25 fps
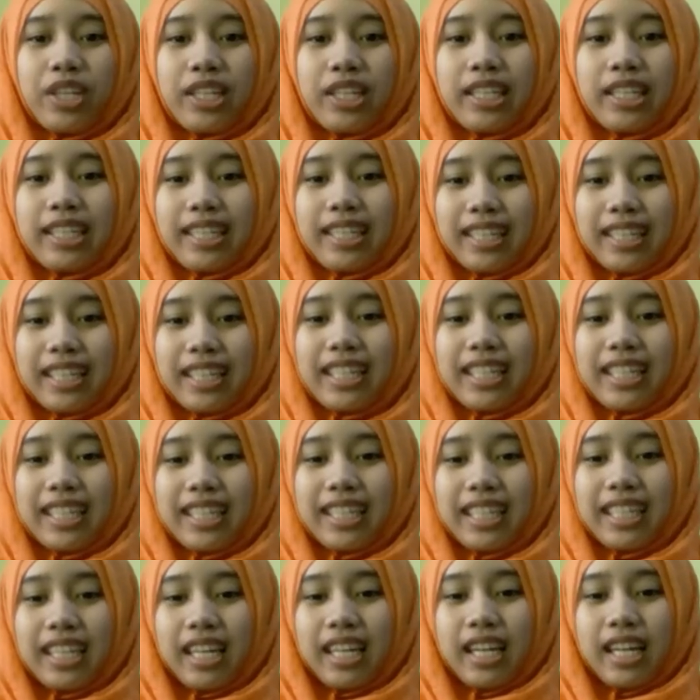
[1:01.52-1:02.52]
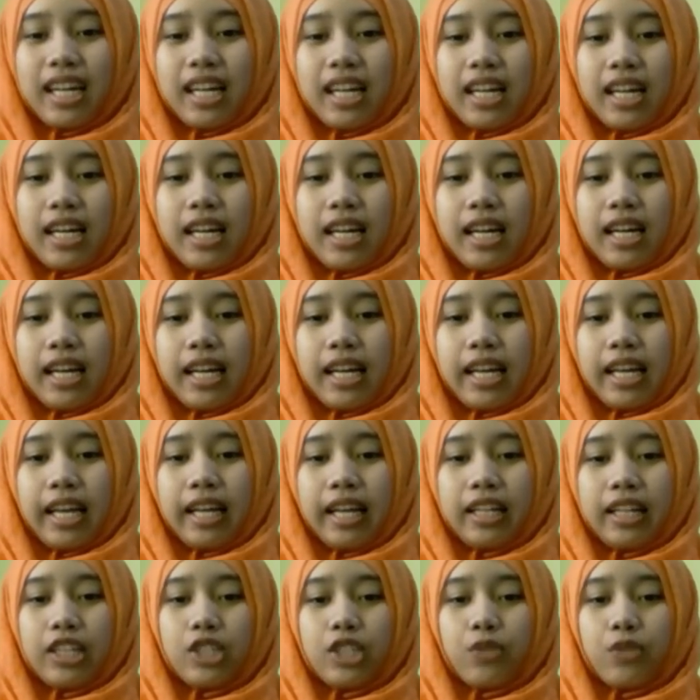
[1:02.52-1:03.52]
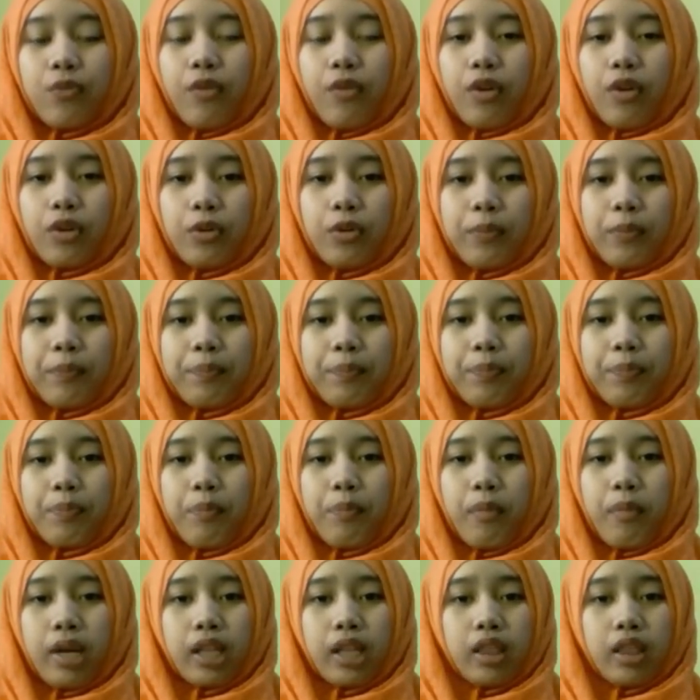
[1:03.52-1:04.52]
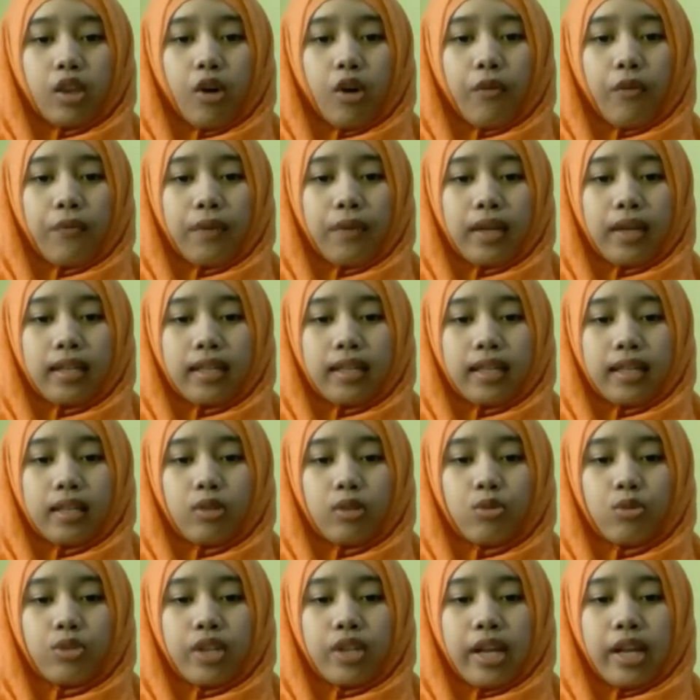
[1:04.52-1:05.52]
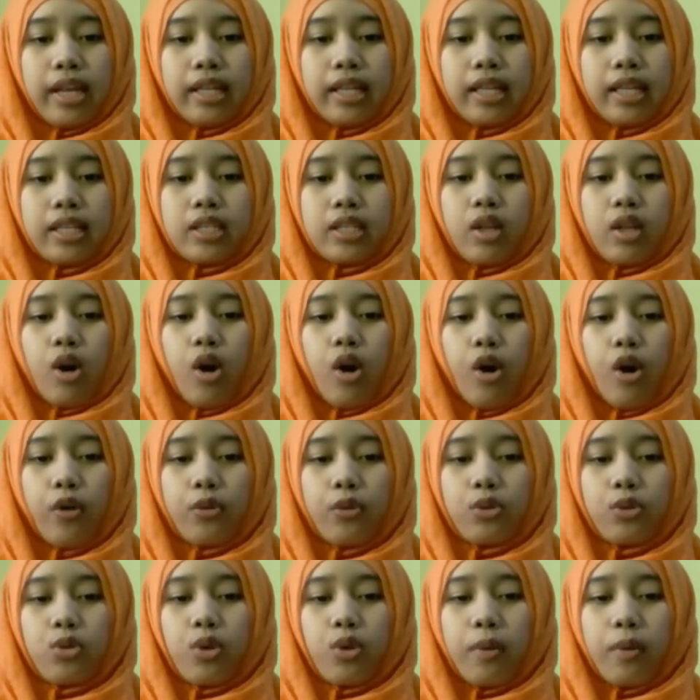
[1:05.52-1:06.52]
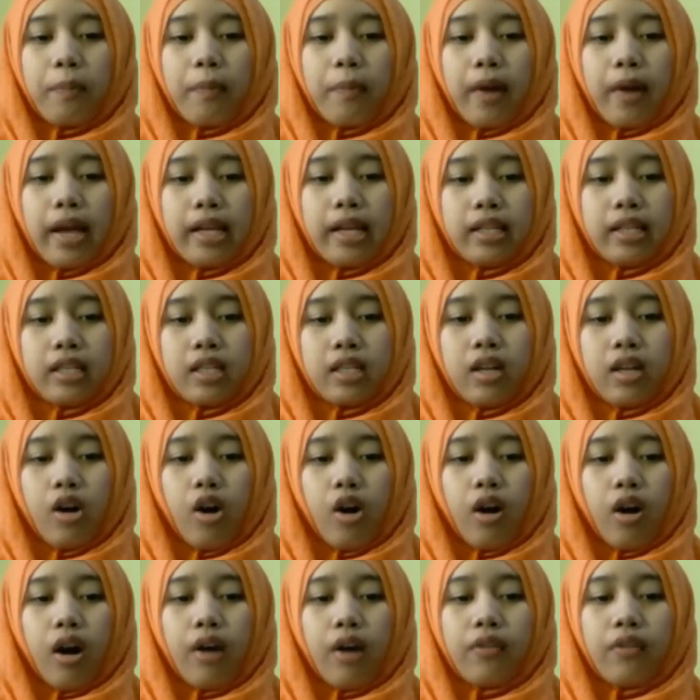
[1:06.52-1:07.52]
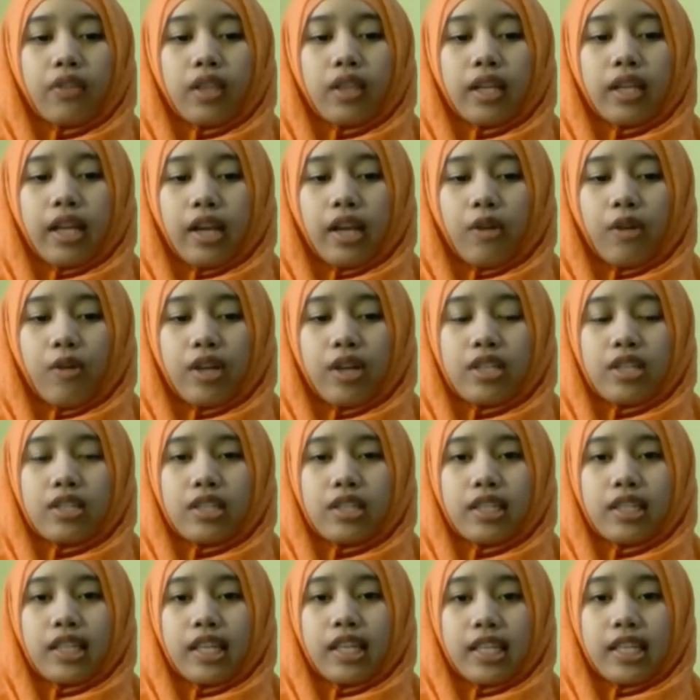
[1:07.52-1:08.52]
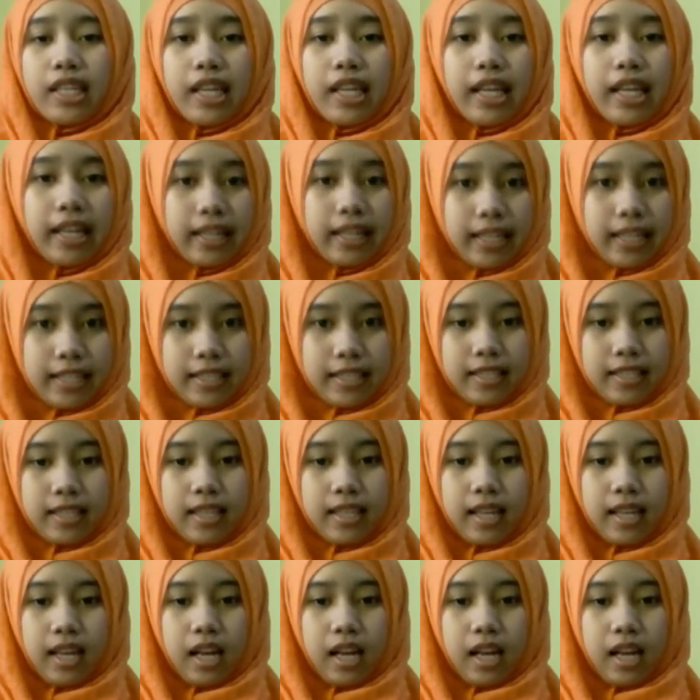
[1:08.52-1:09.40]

here in this forum. My topic today is how to apply the accounting equation in English.